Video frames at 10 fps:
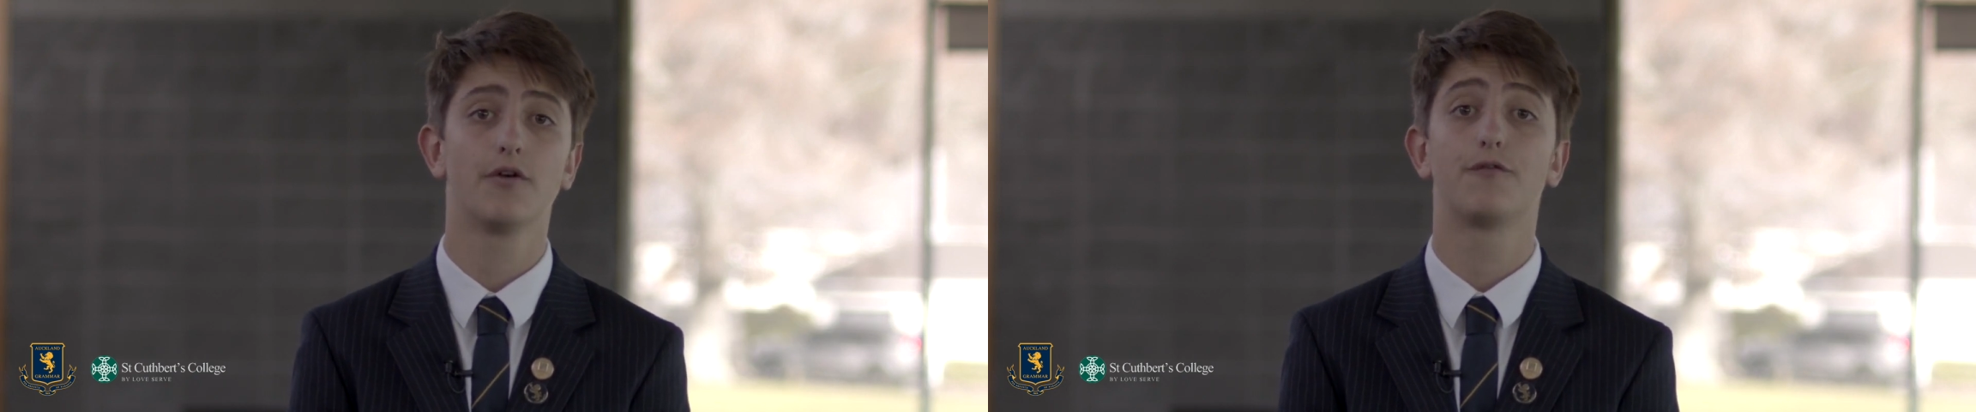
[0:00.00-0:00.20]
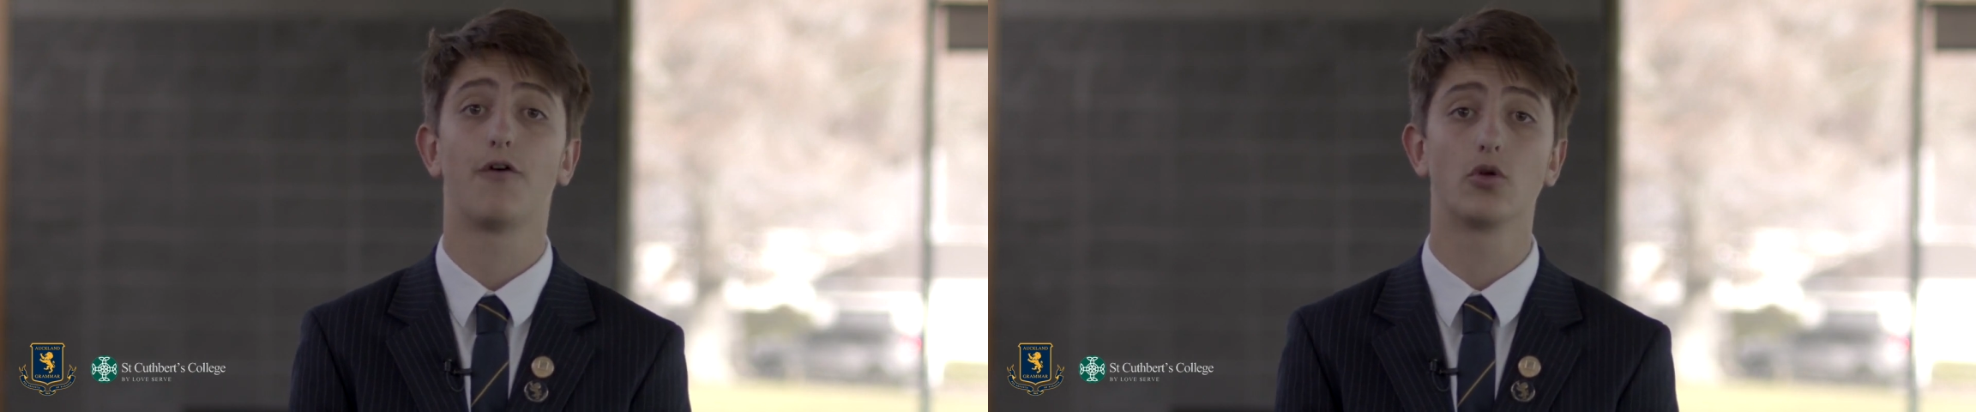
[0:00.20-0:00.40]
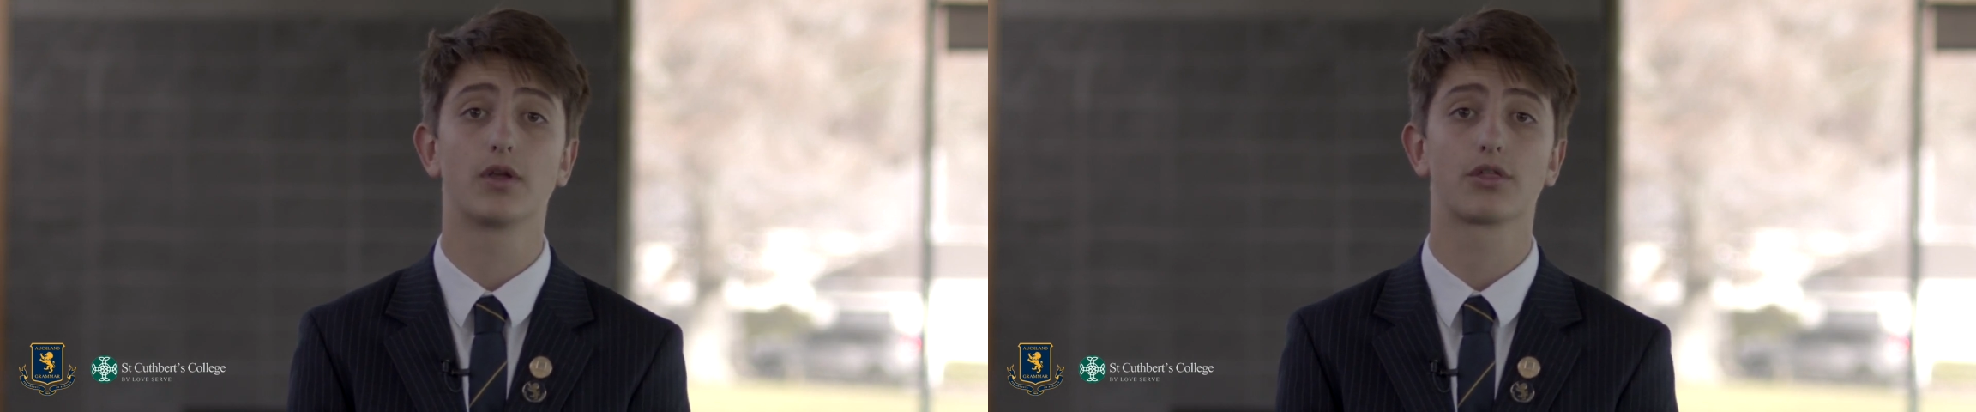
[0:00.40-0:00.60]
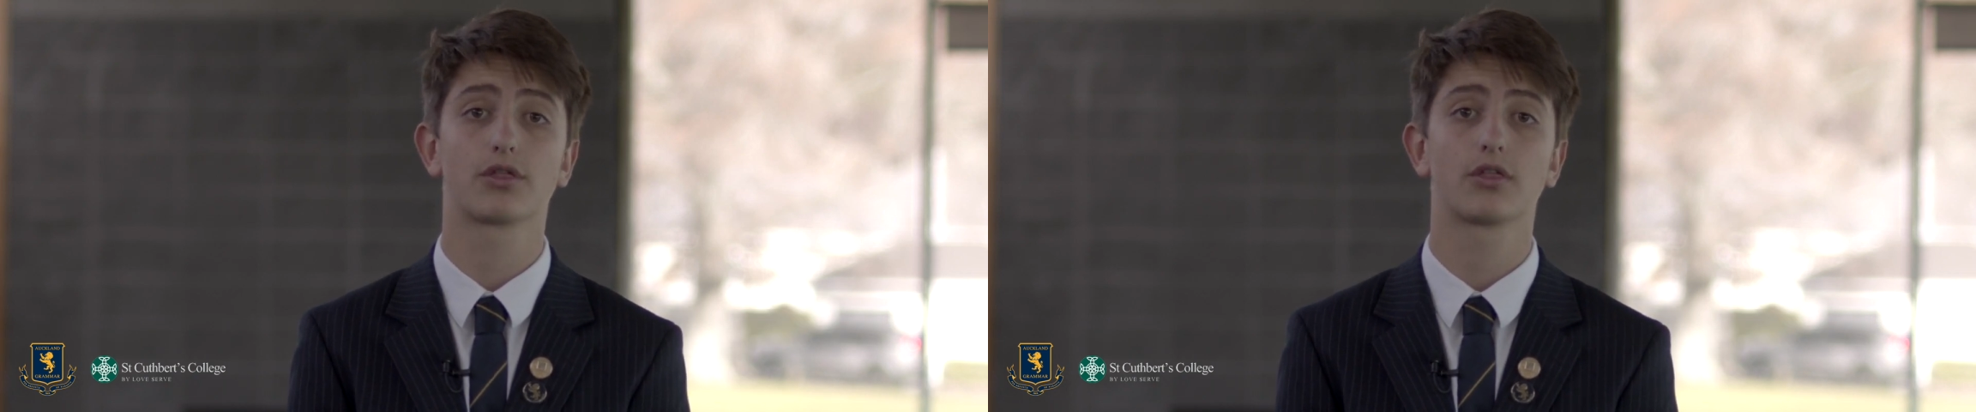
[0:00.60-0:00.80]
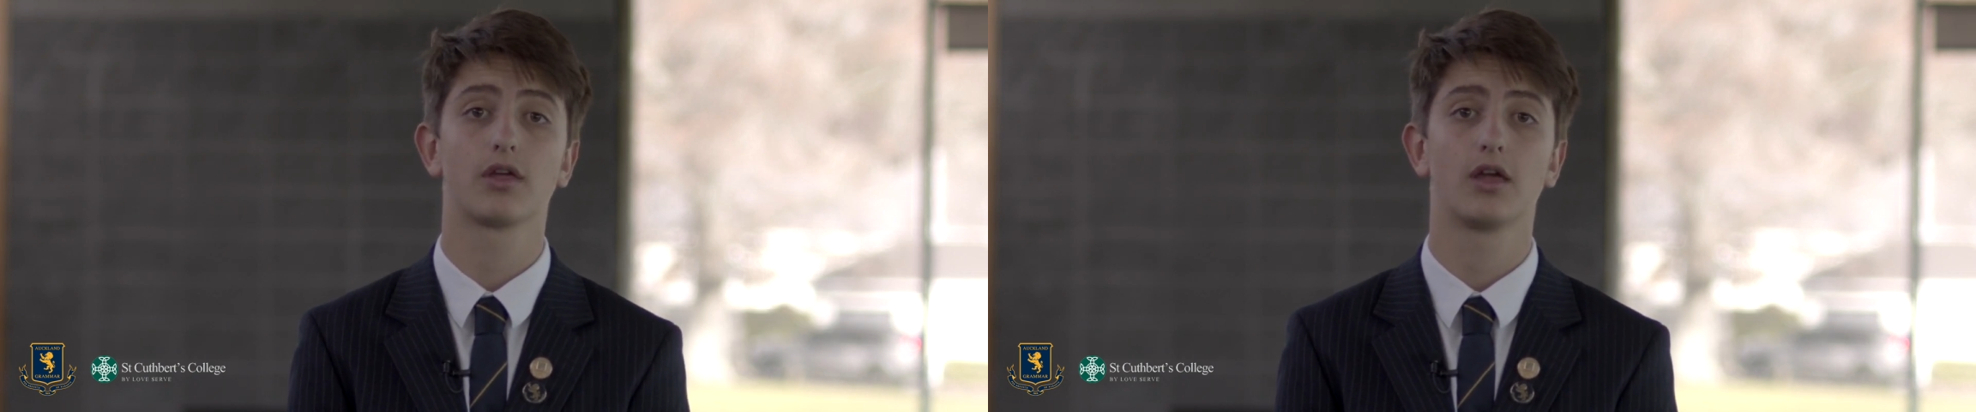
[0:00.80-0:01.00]

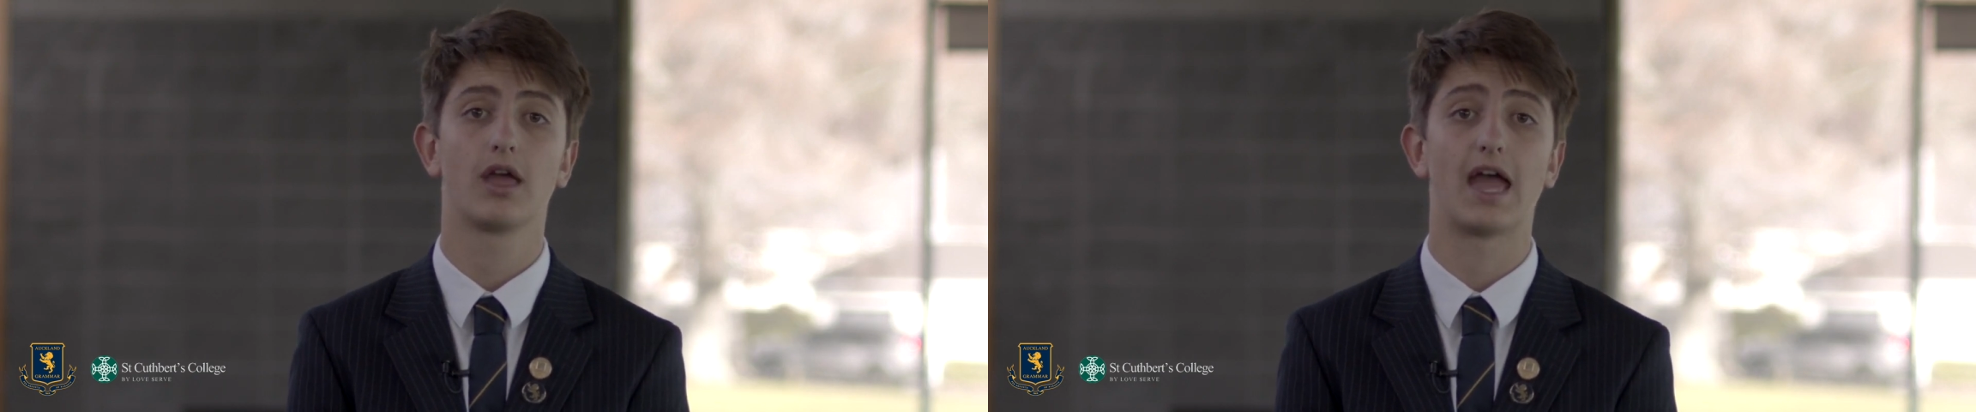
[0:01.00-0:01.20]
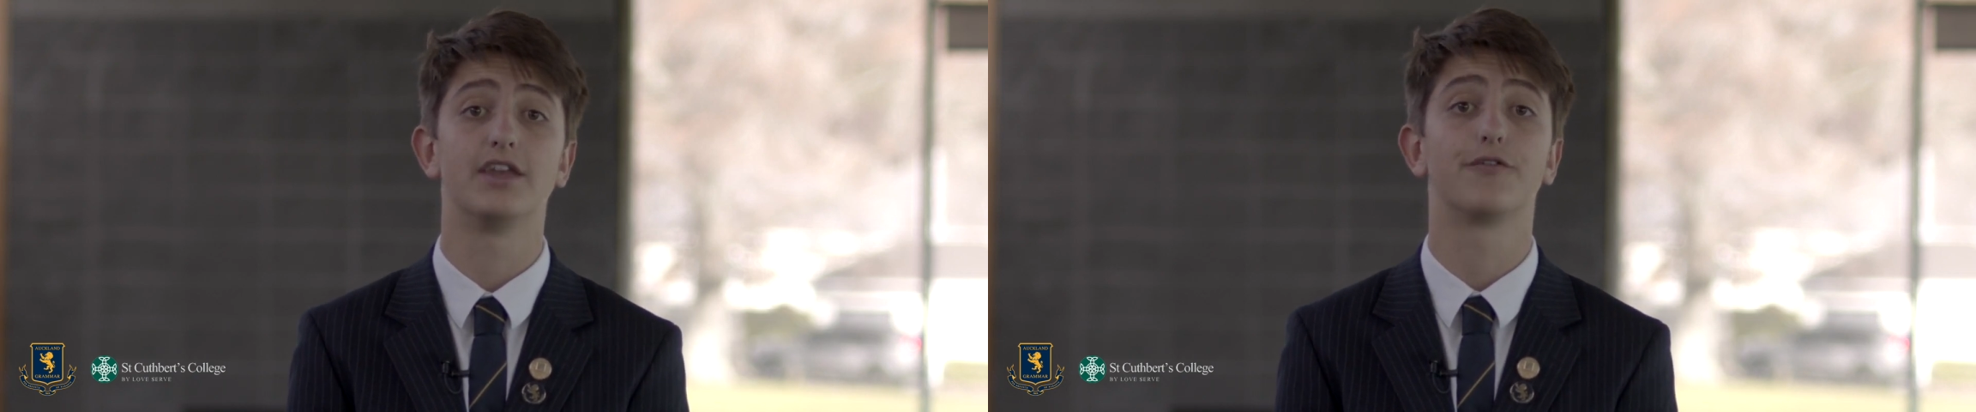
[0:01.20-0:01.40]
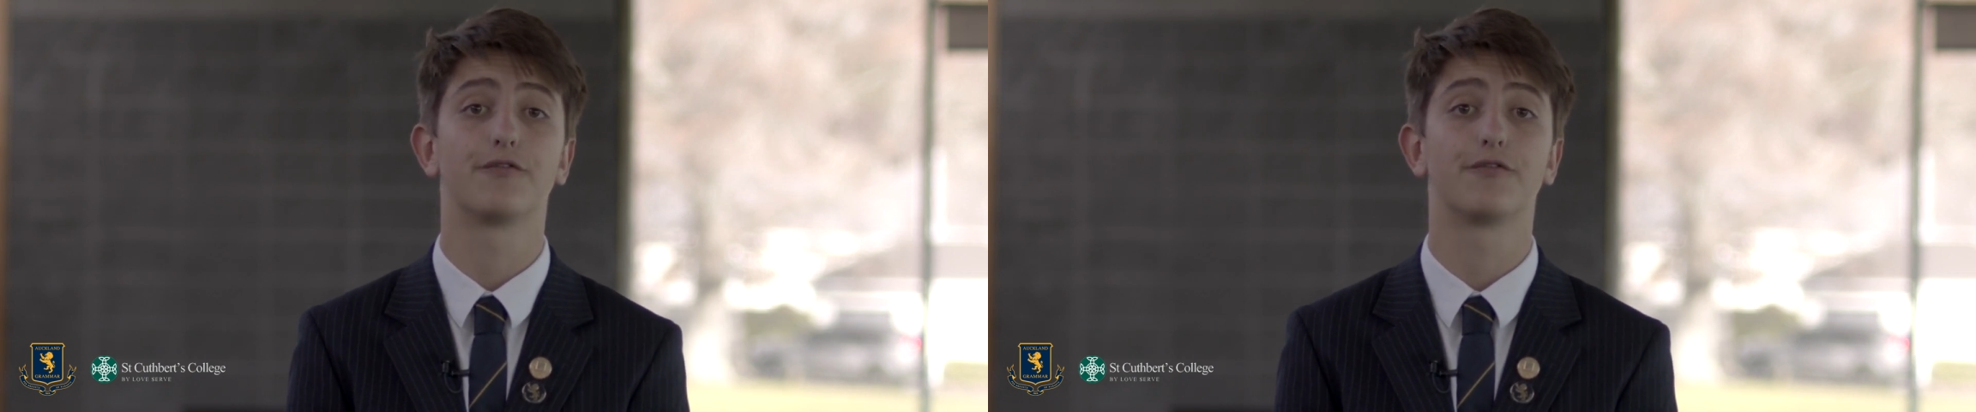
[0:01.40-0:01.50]
focused, and to